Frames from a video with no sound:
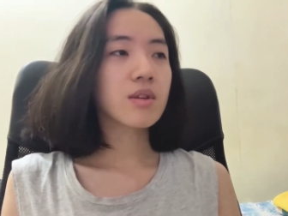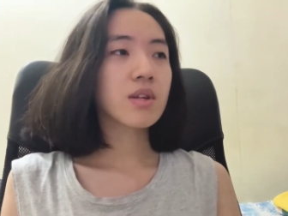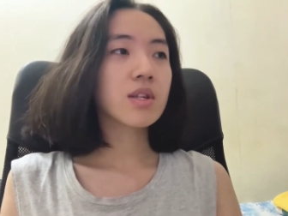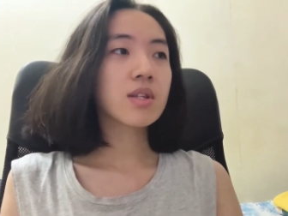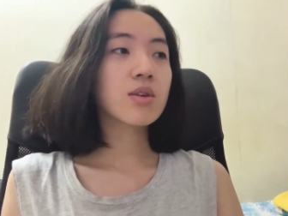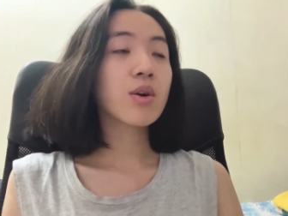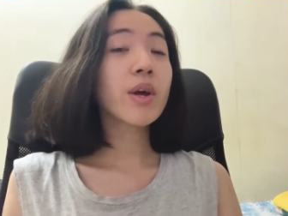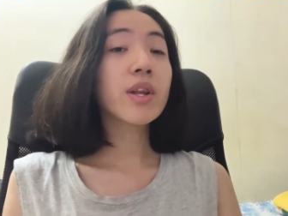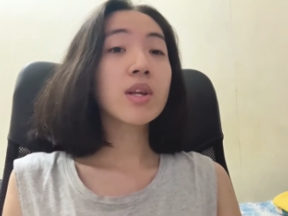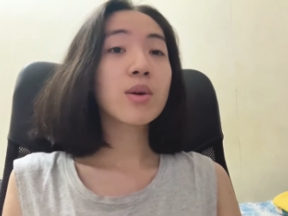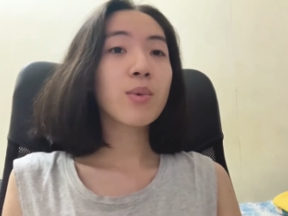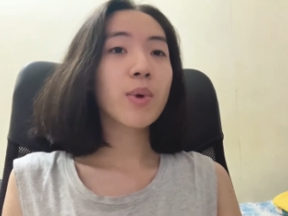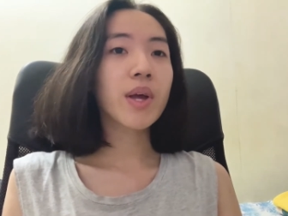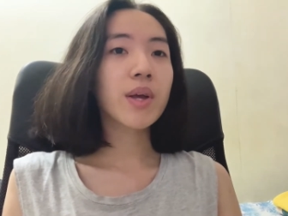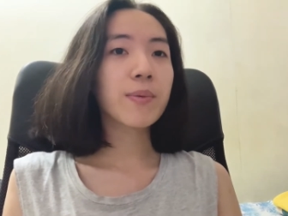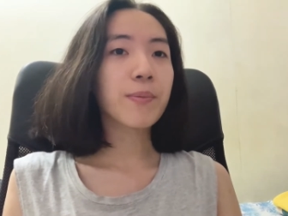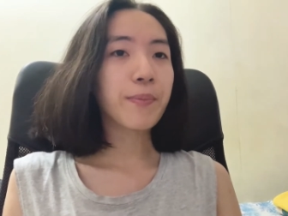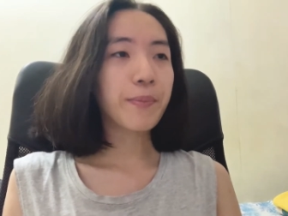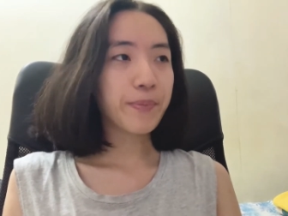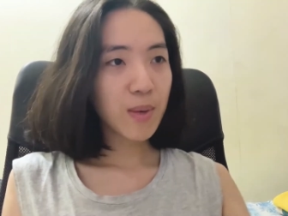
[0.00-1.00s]
So
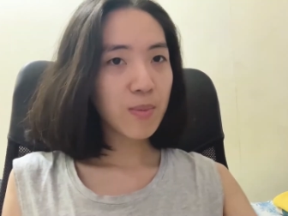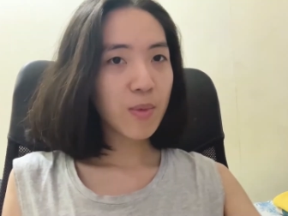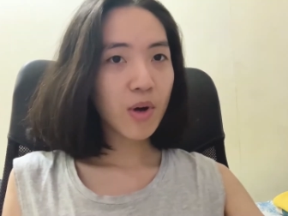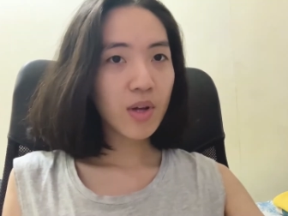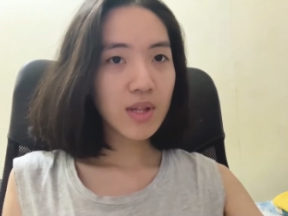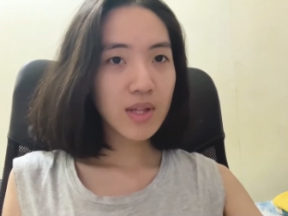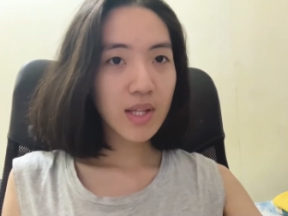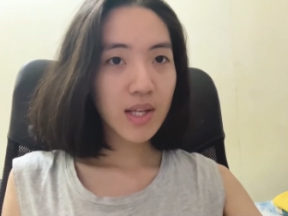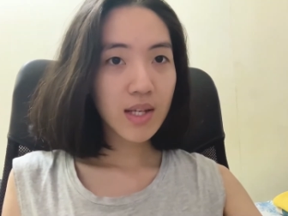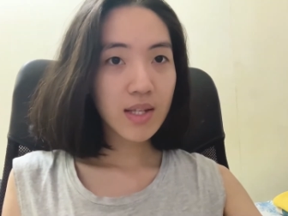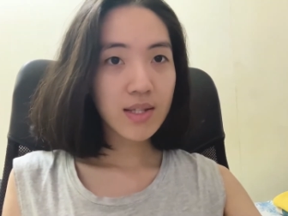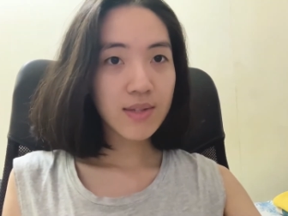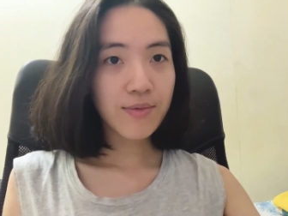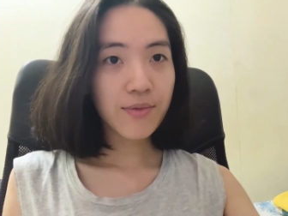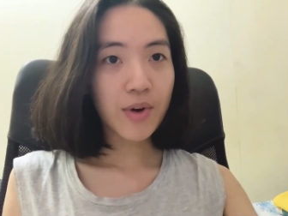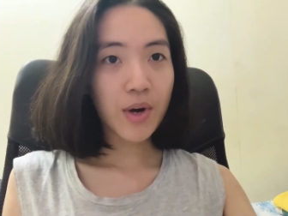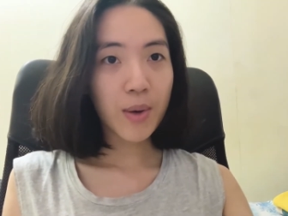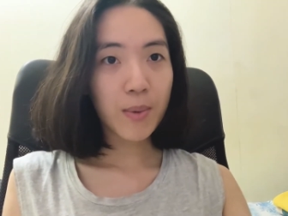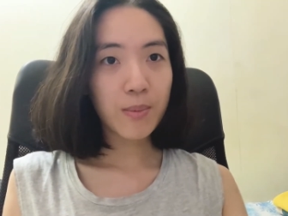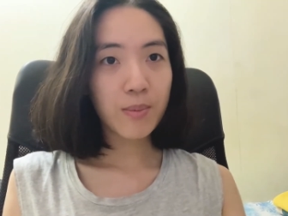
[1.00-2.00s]
anyway, I bought this
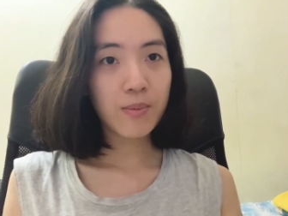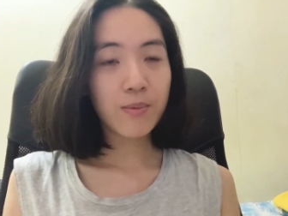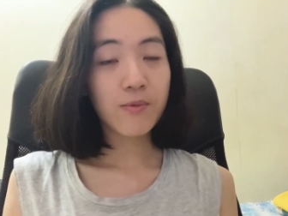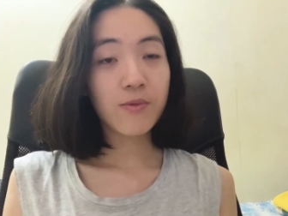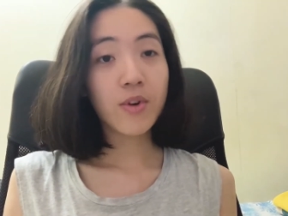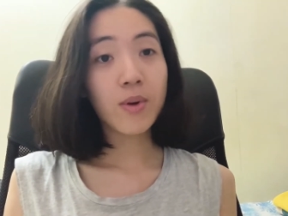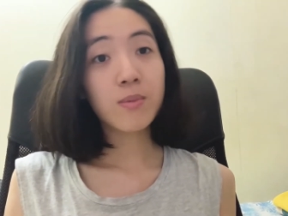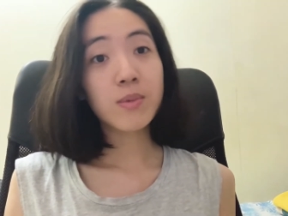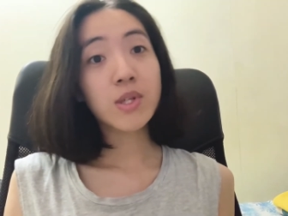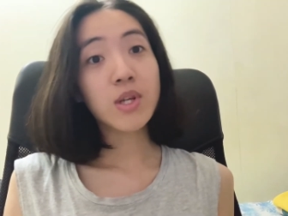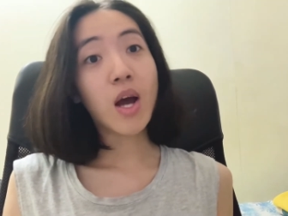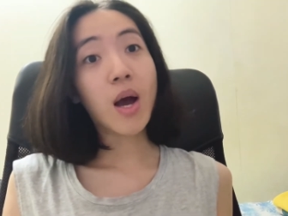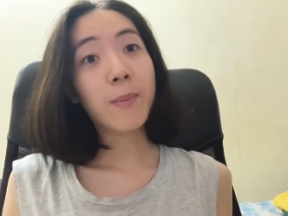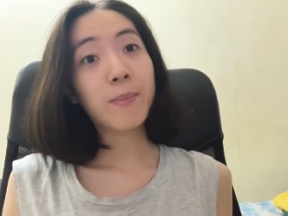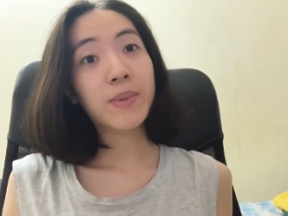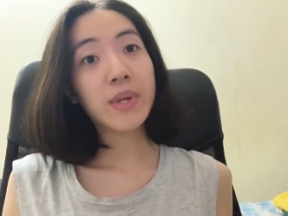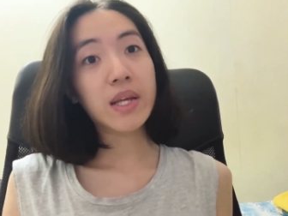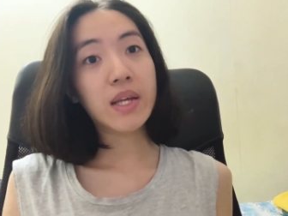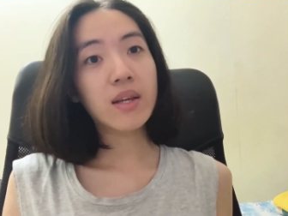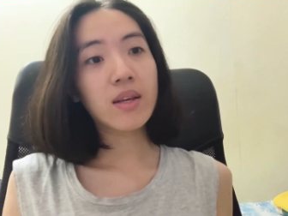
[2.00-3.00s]
from
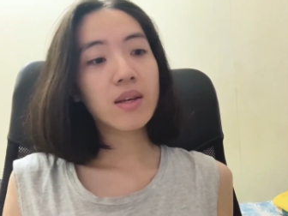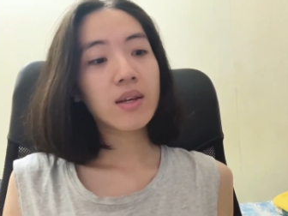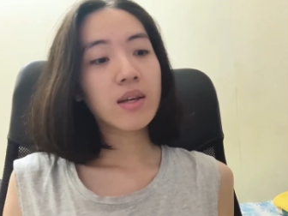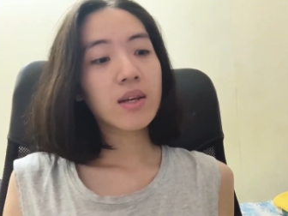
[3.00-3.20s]
Shopee.